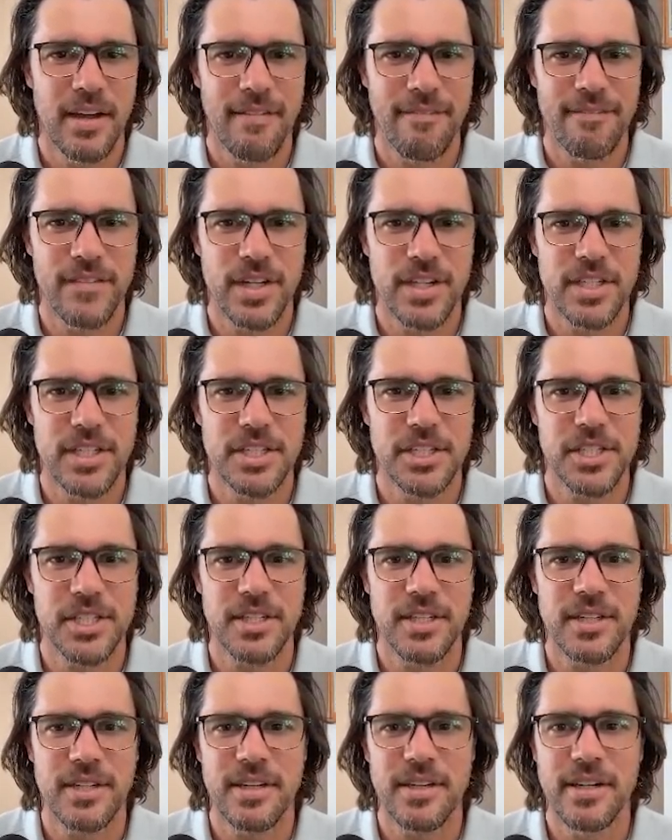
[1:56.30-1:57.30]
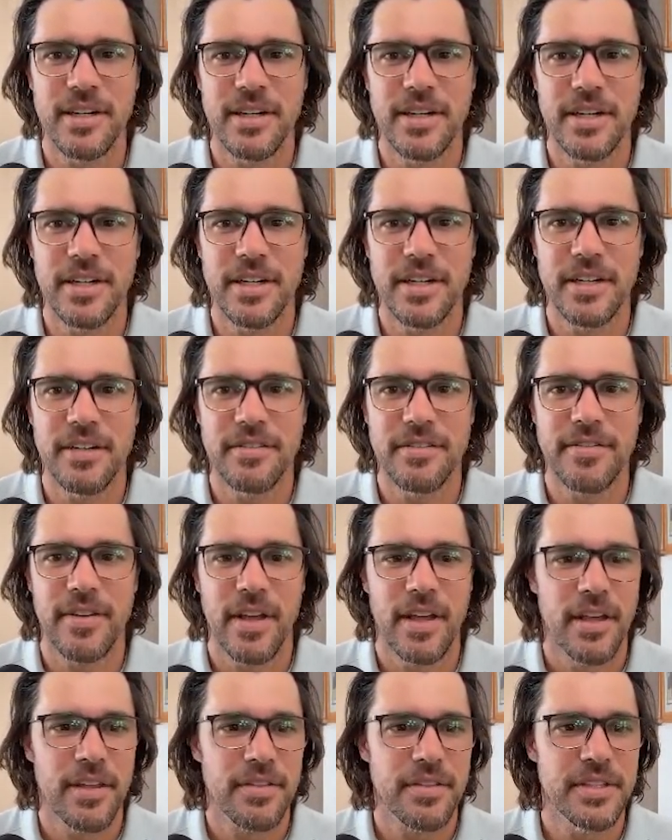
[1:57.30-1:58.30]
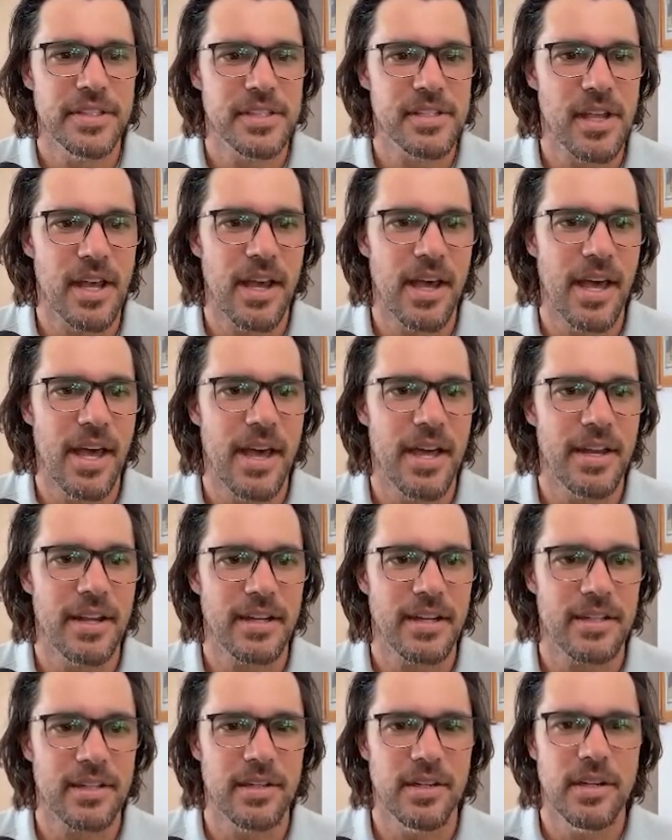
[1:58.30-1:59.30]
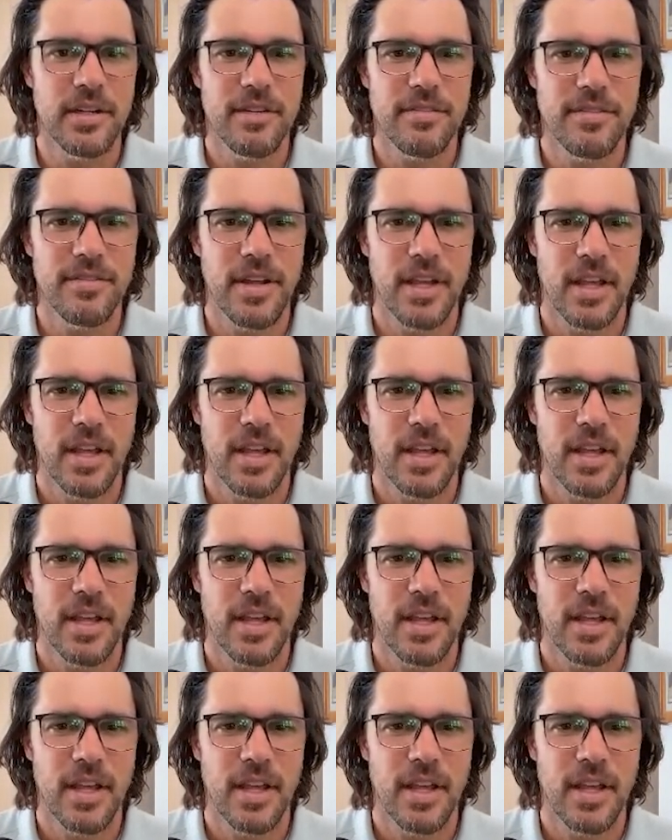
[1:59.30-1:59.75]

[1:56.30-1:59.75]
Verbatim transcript: version of the sciatic nerve.